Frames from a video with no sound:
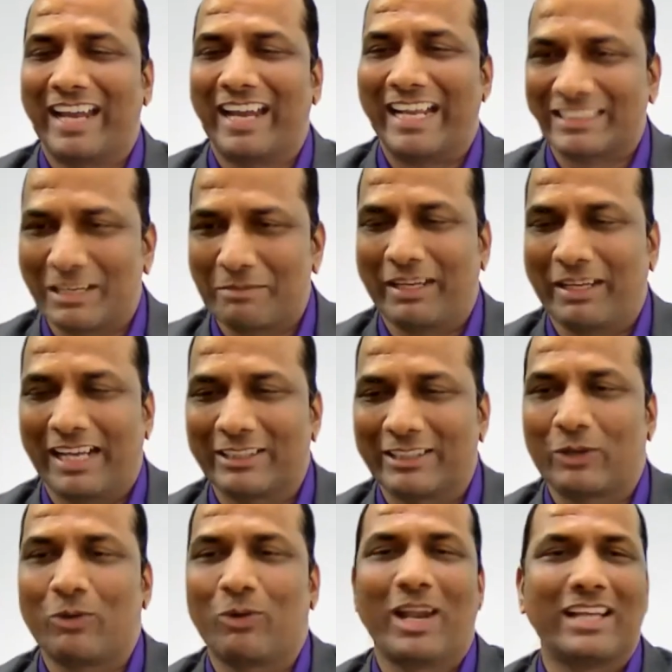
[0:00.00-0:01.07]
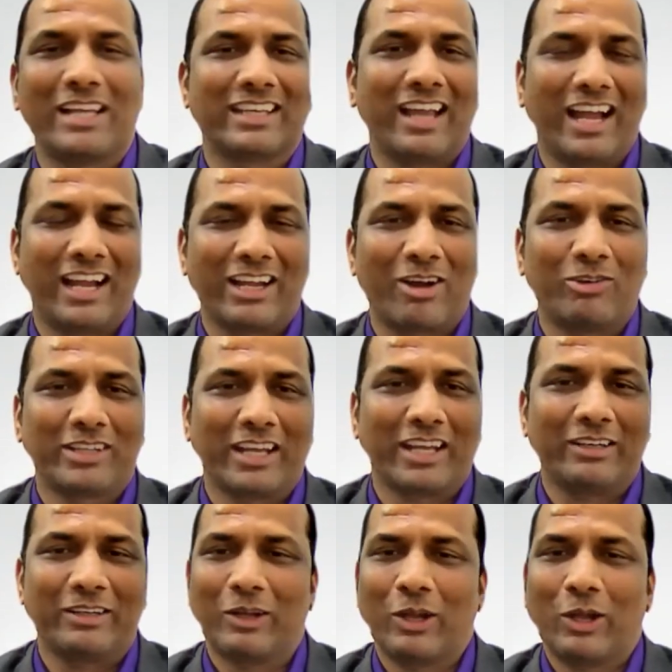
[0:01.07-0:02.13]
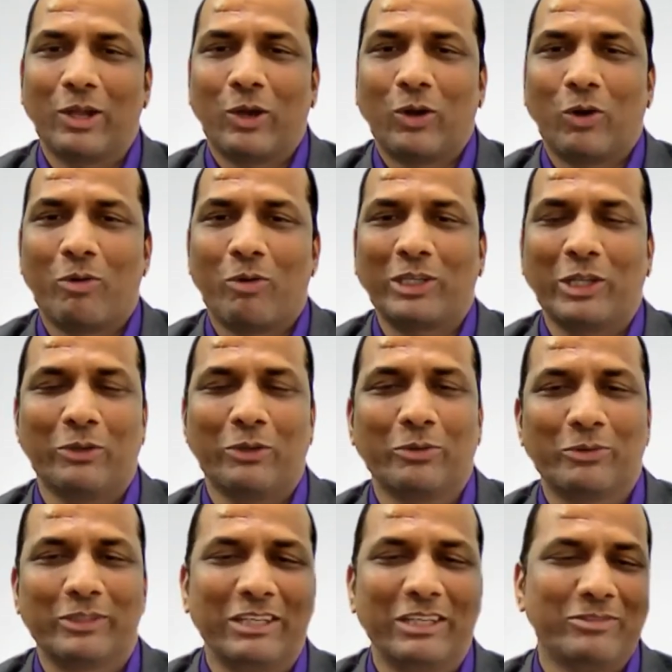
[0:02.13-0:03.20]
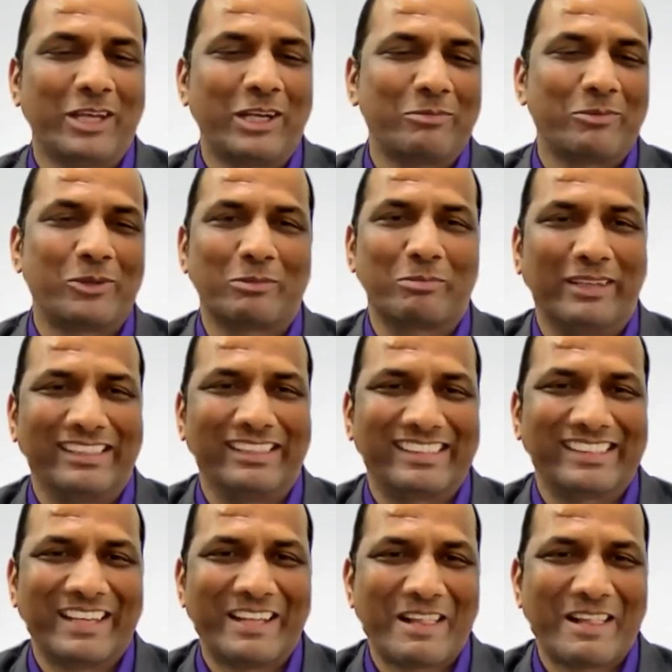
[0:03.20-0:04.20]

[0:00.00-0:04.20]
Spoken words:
accepting as a role as the R counter. Over to you. Give the report, please.